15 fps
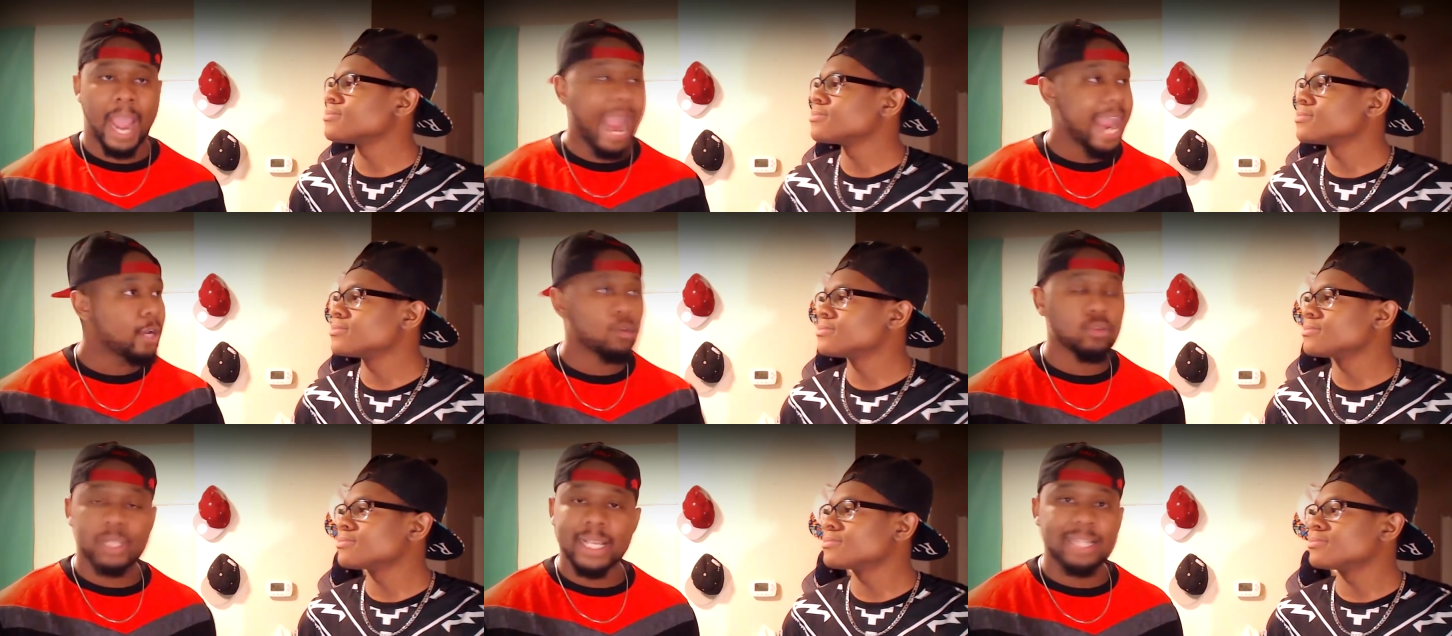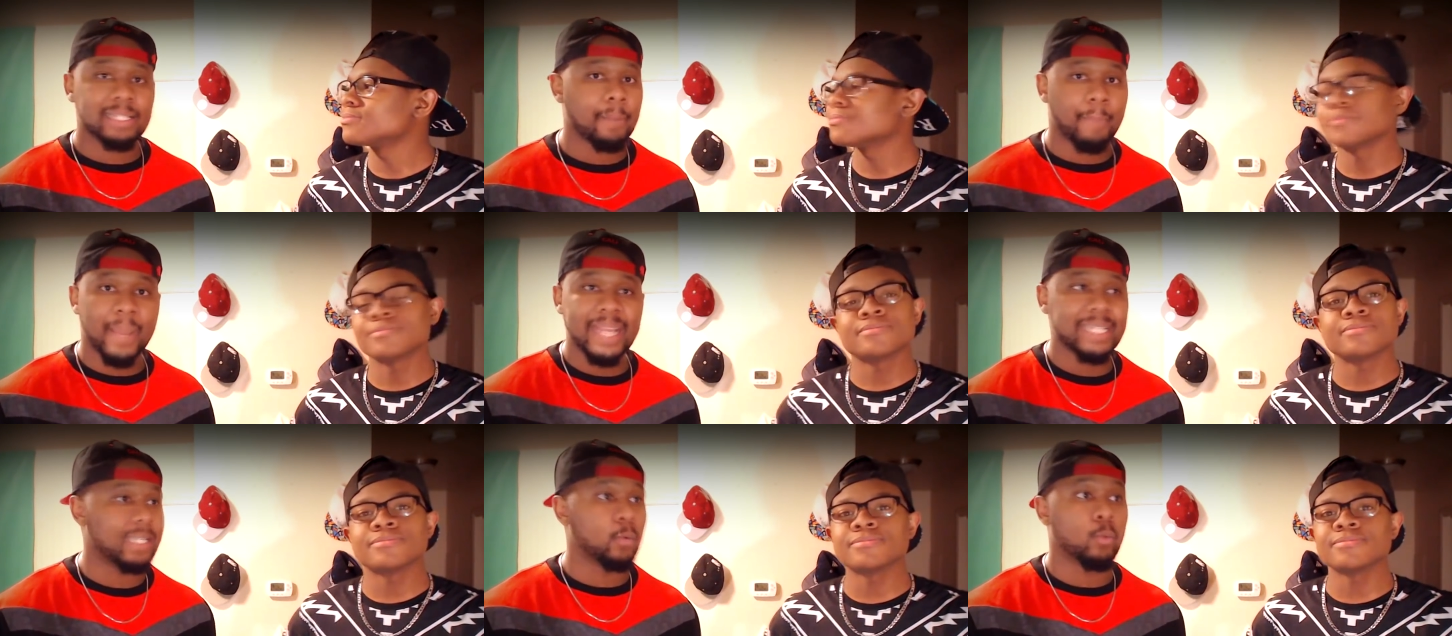Speaker 1: Ankles is
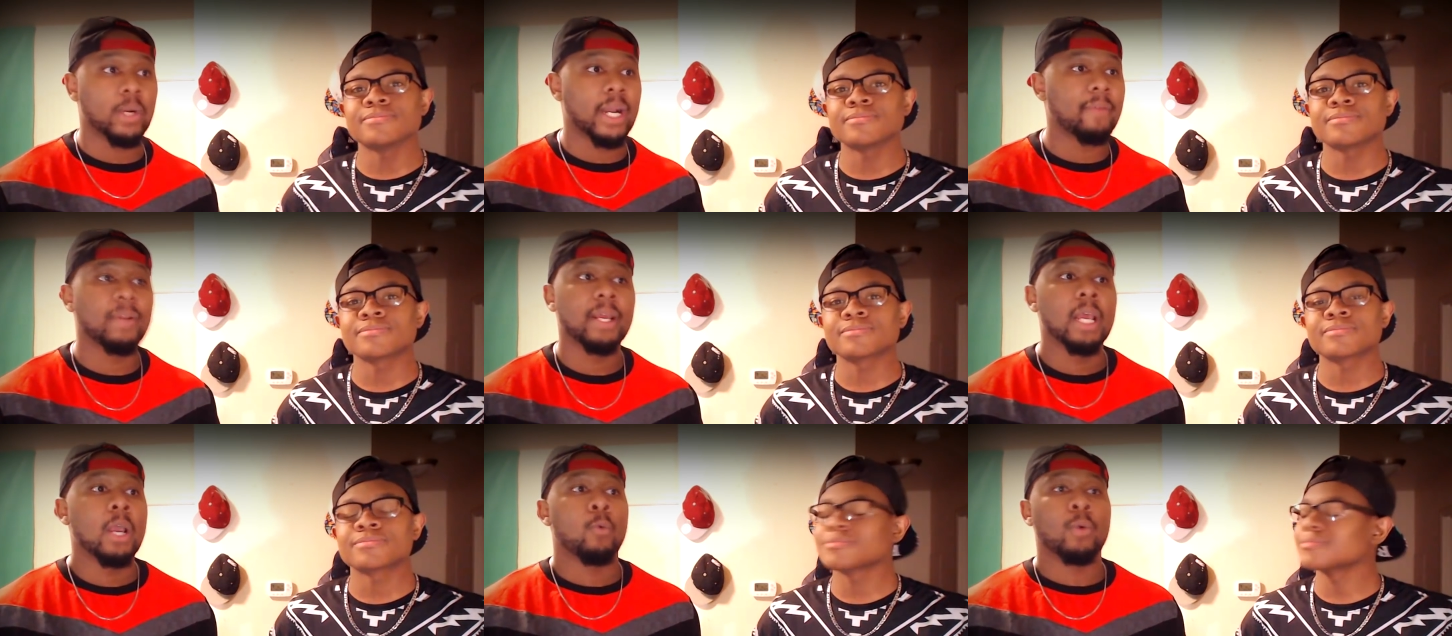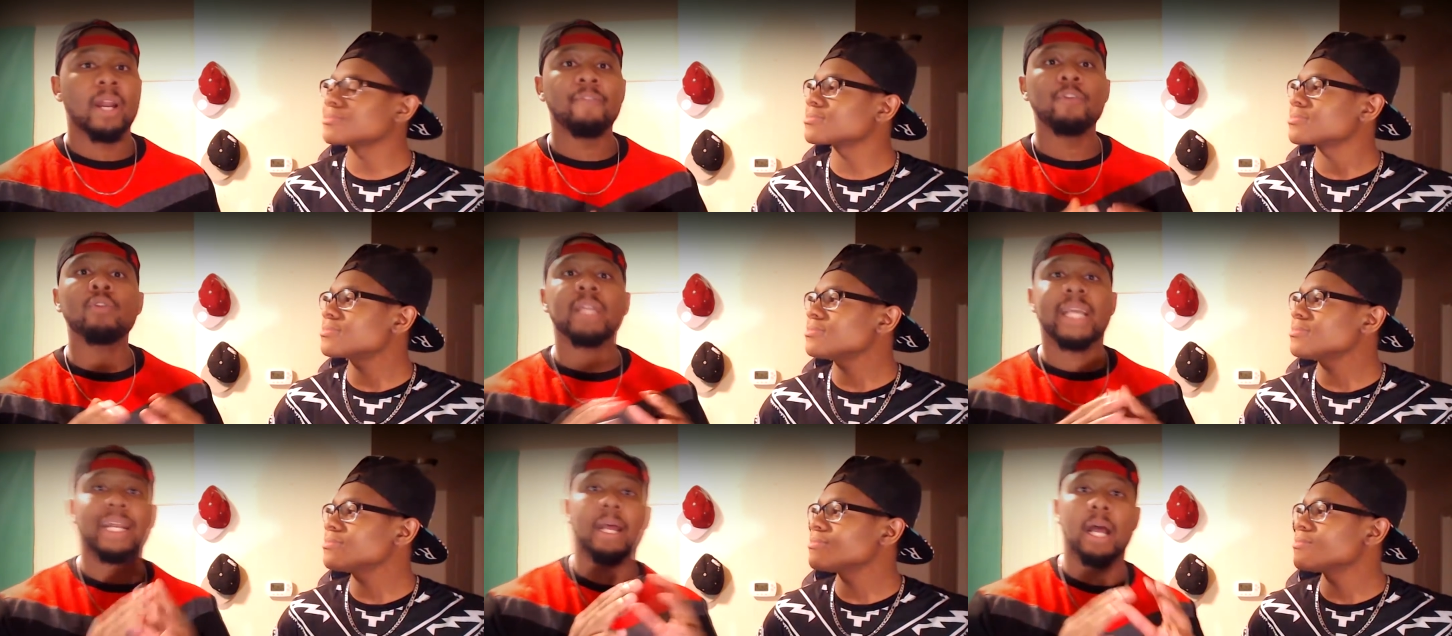amazing. Whenever, whenever
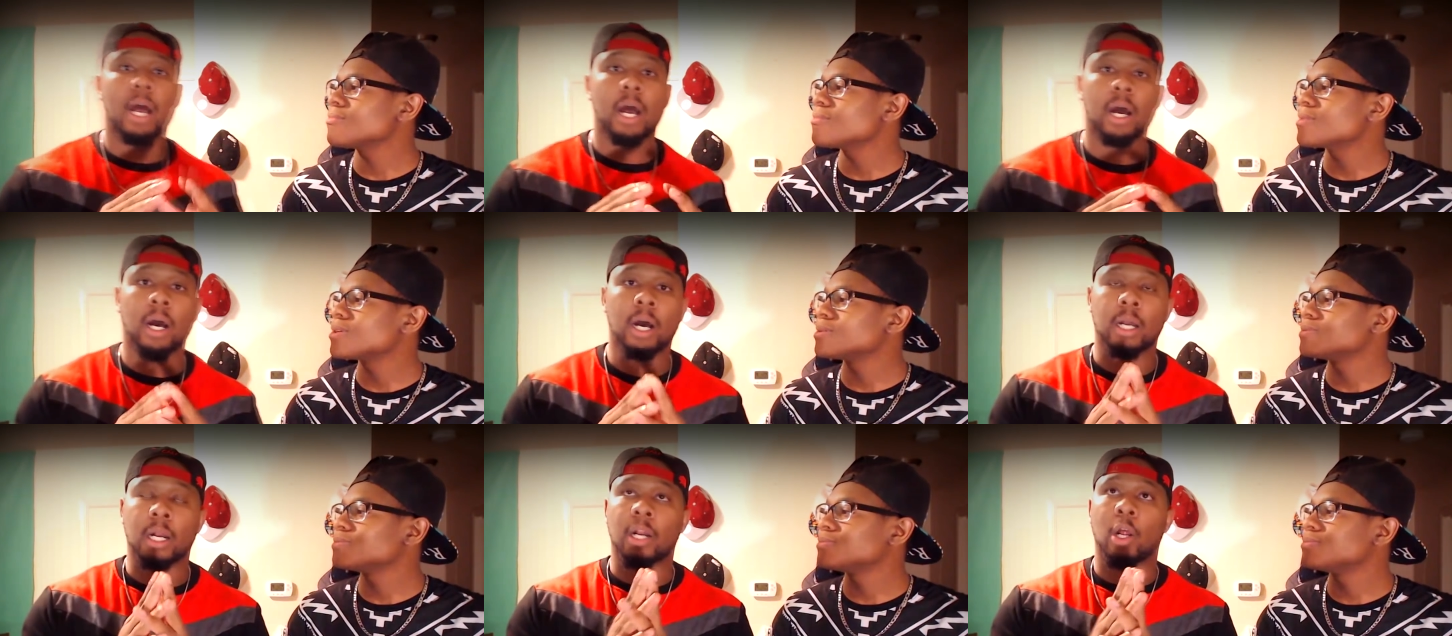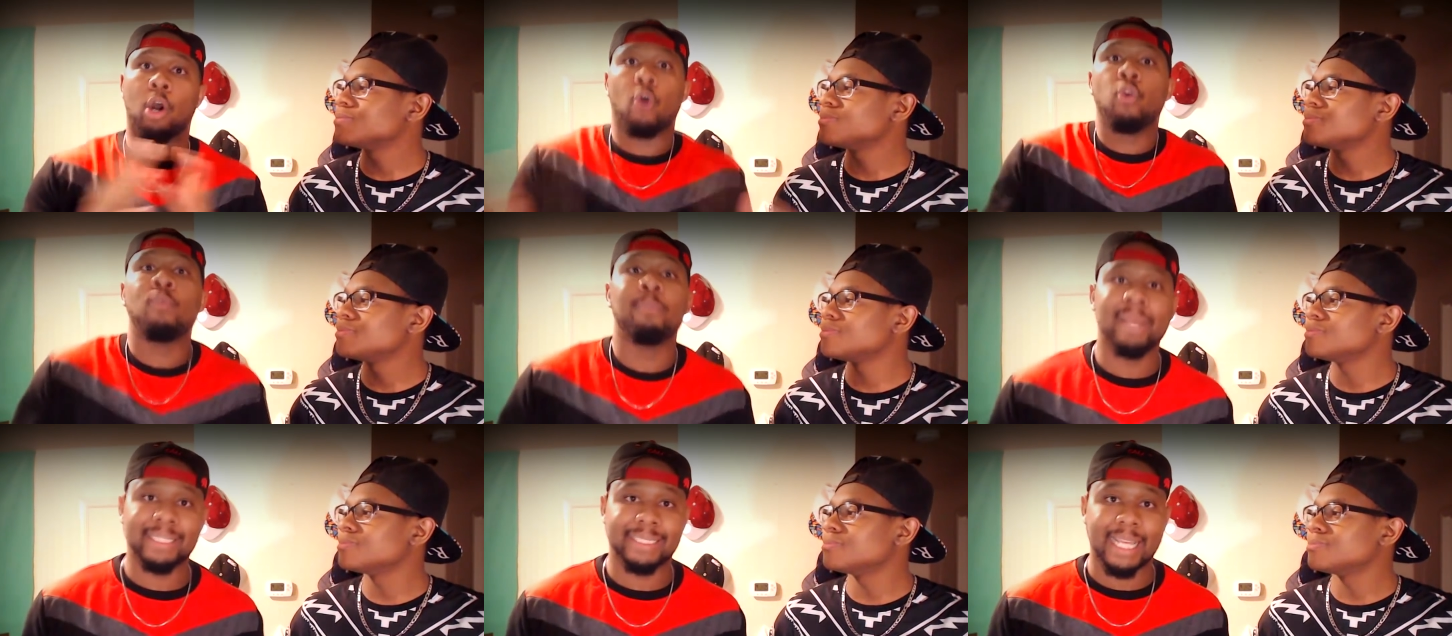you look at a, a, a
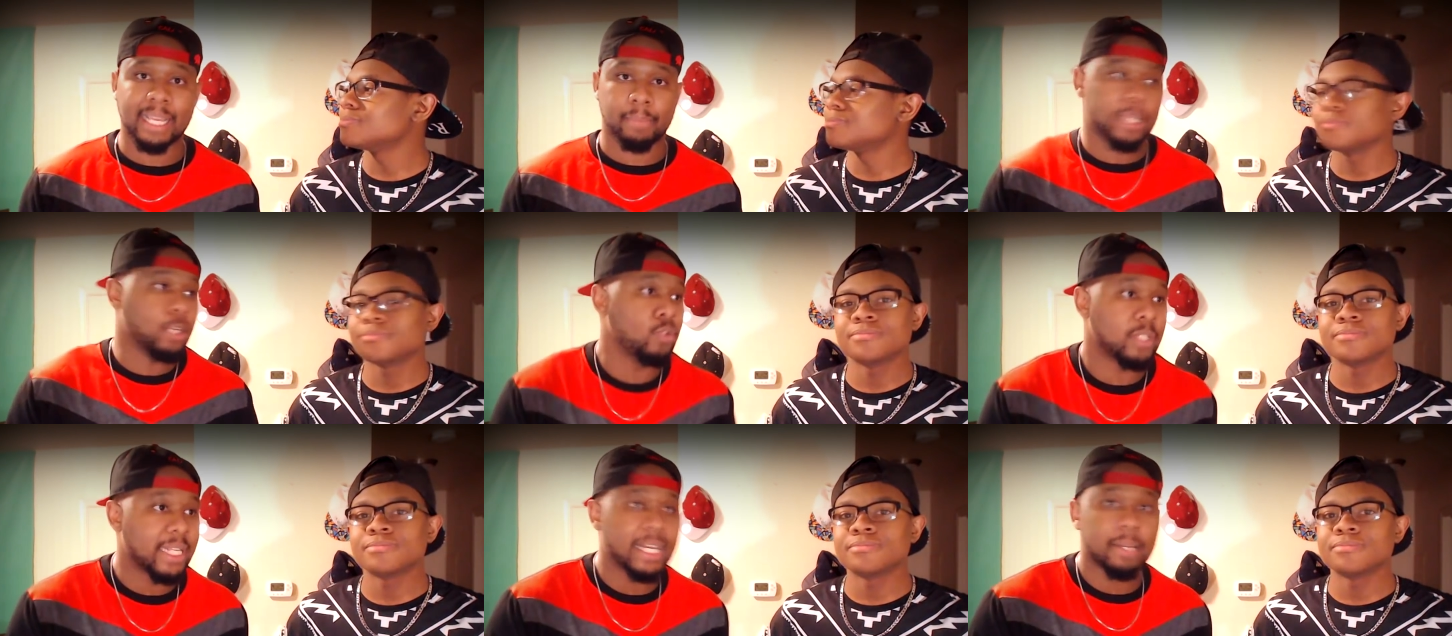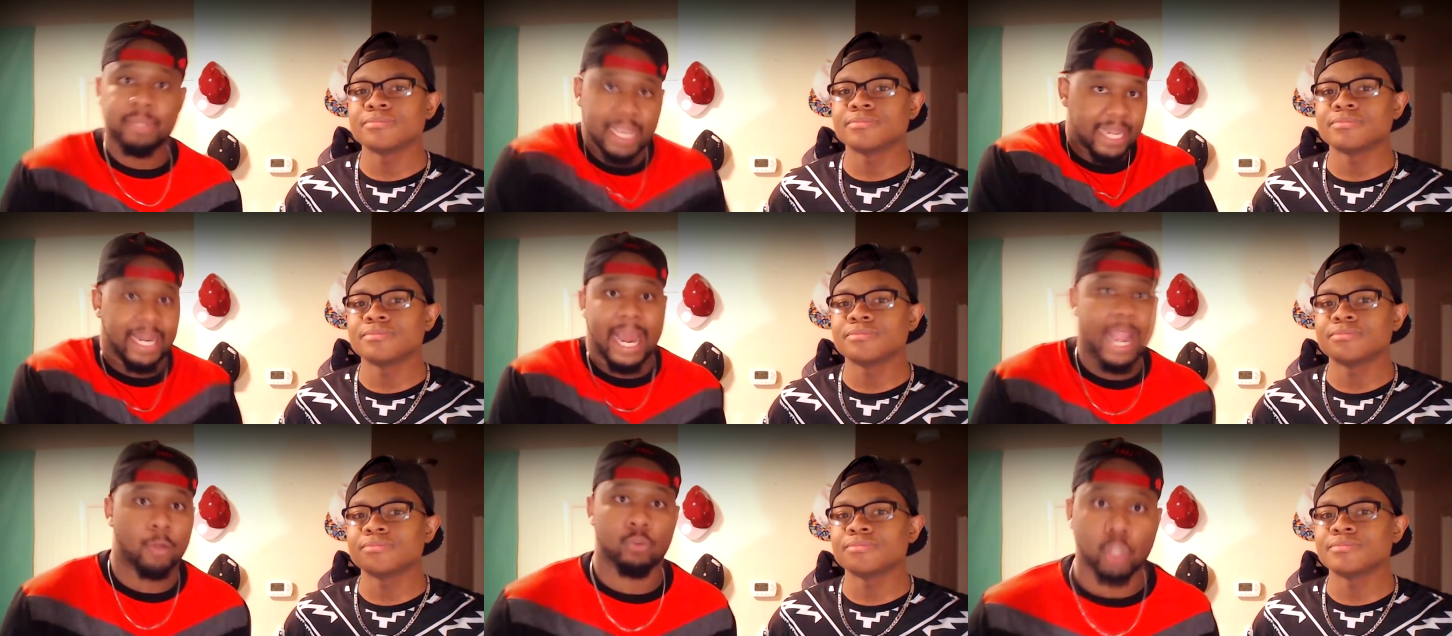hoop mixtape and you see them
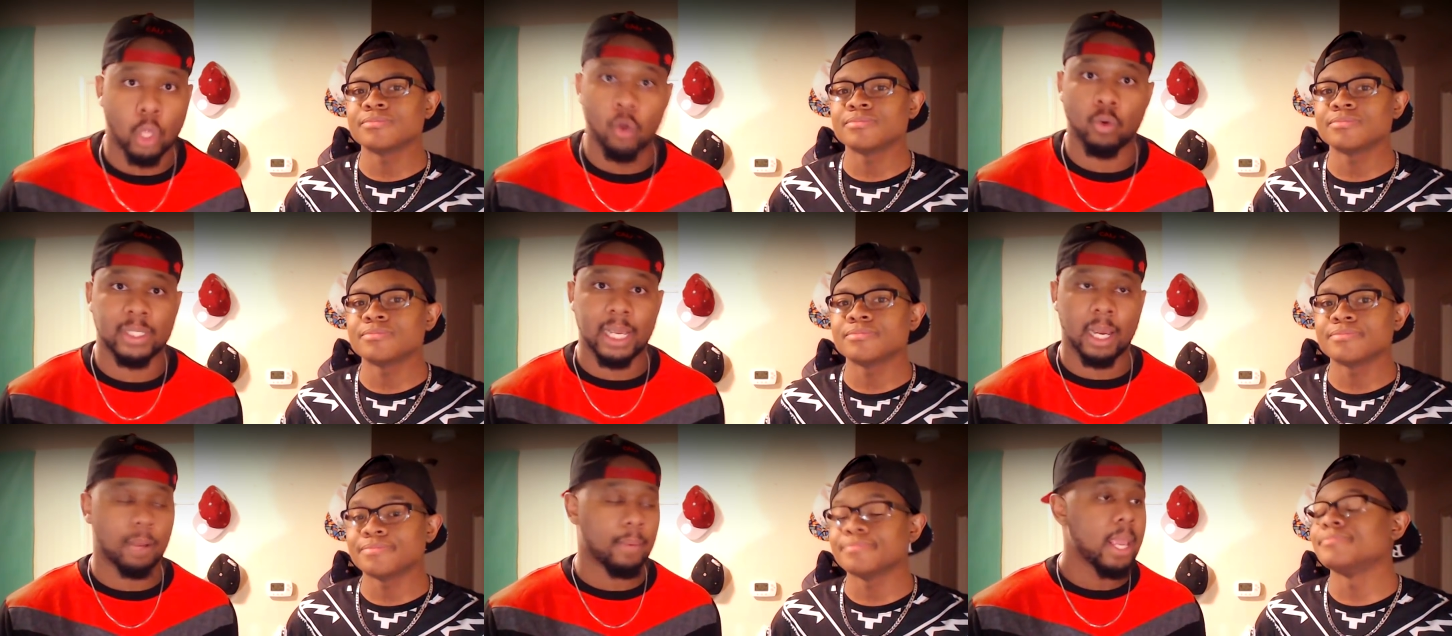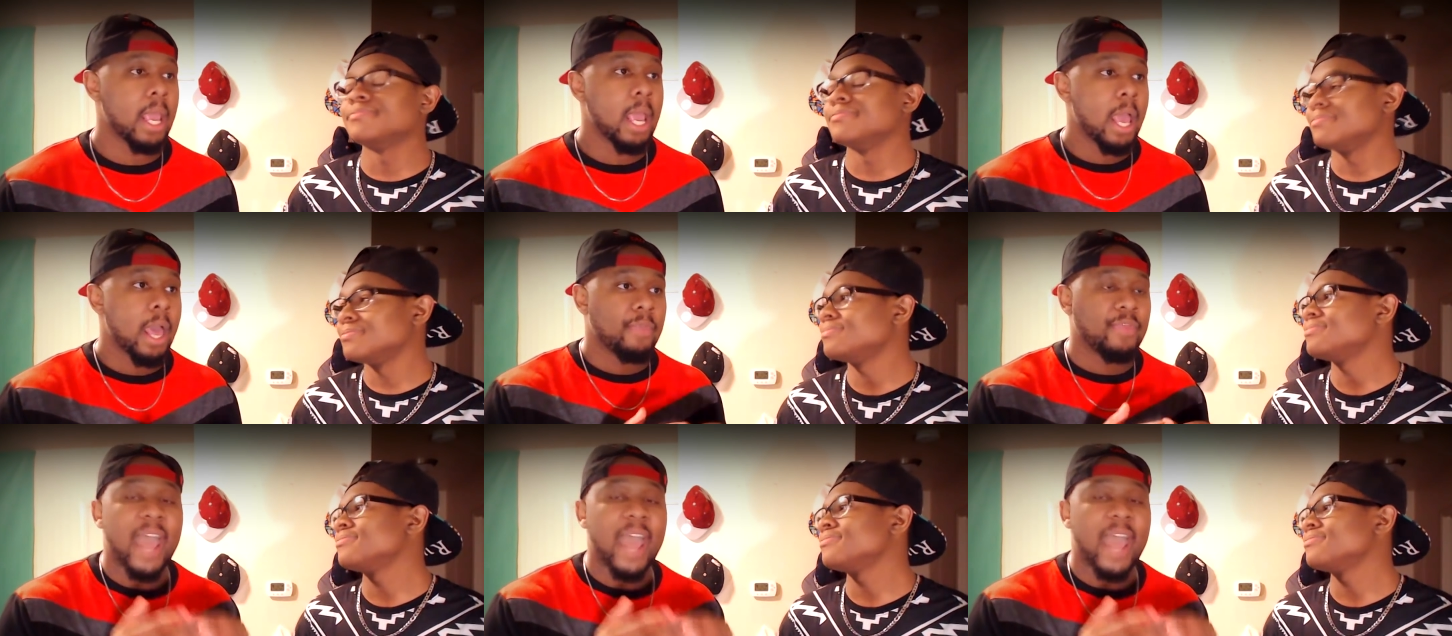taking ankles the whole time, mm-hmm.